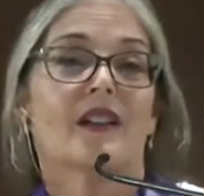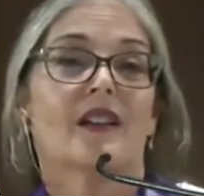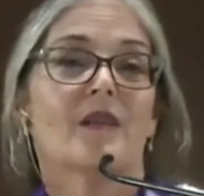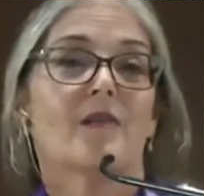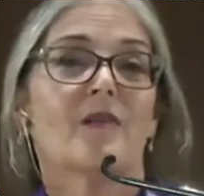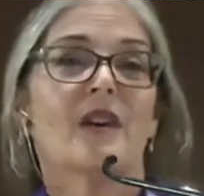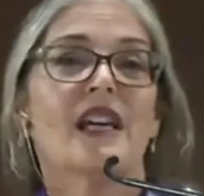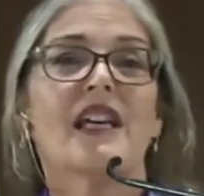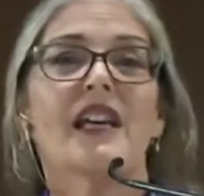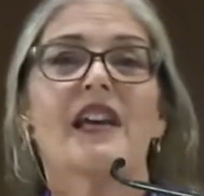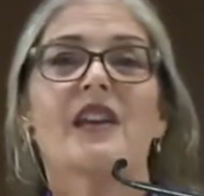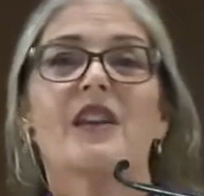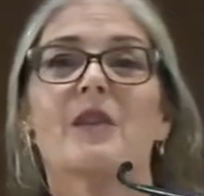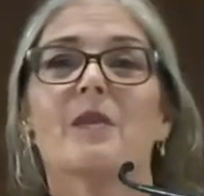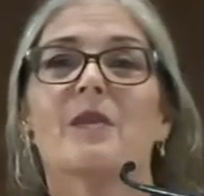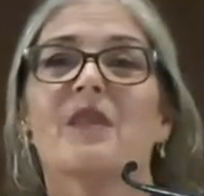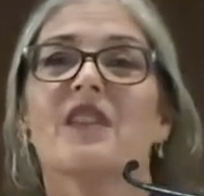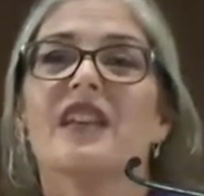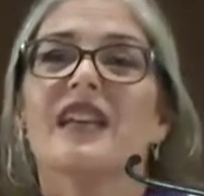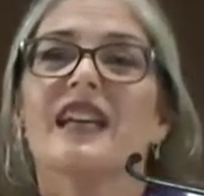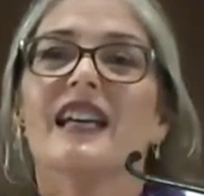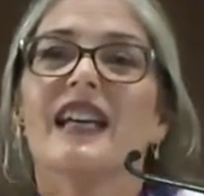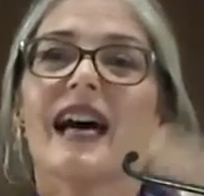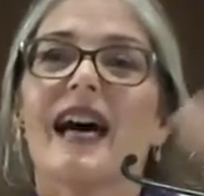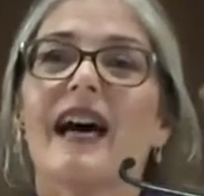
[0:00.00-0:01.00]
making them
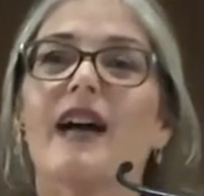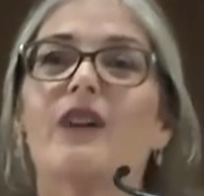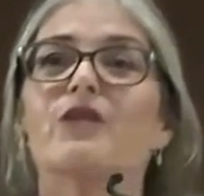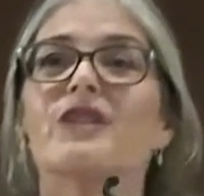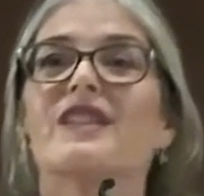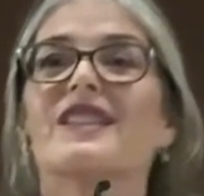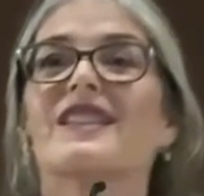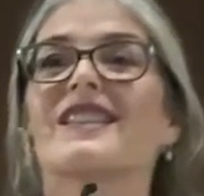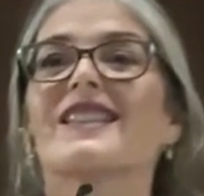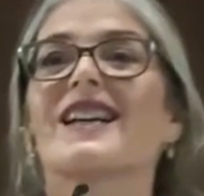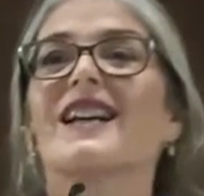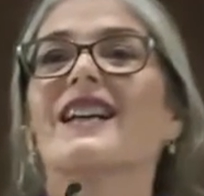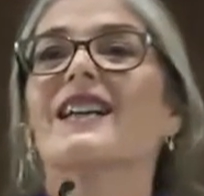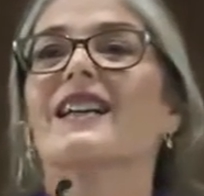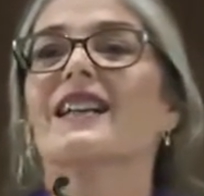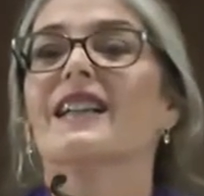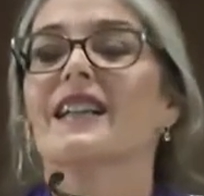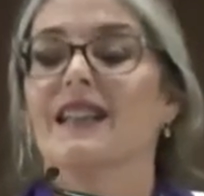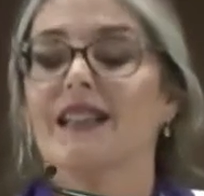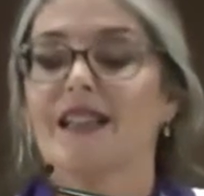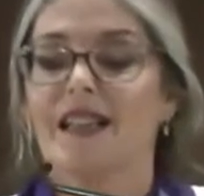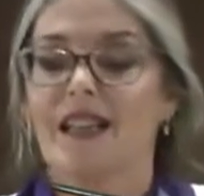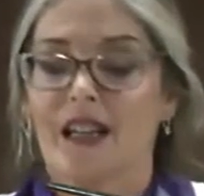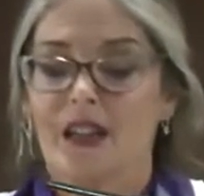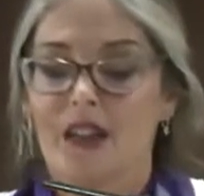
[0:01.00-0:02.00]
think
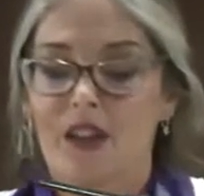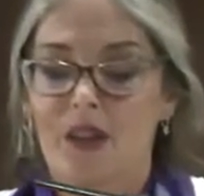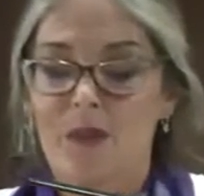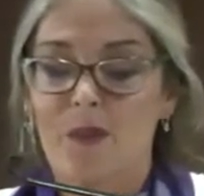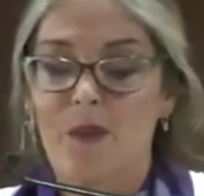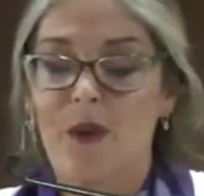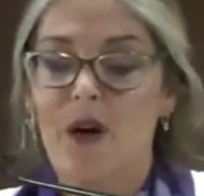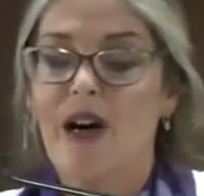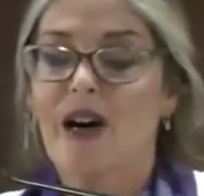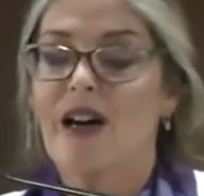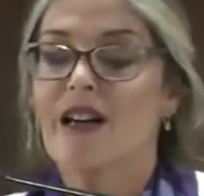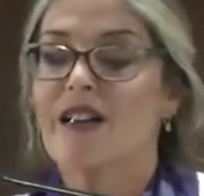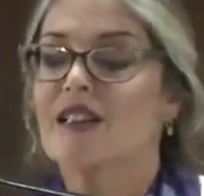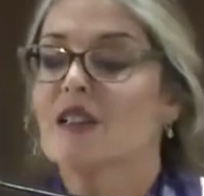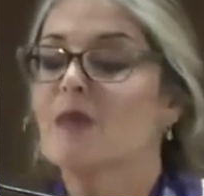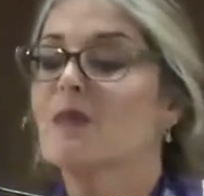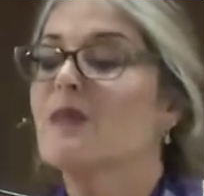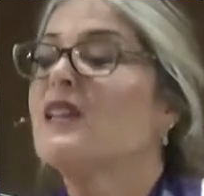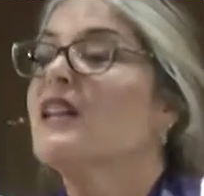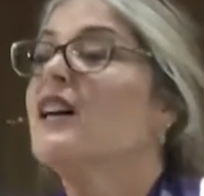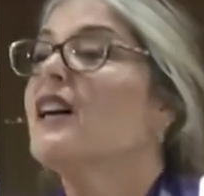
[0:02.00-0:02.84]
outside the box,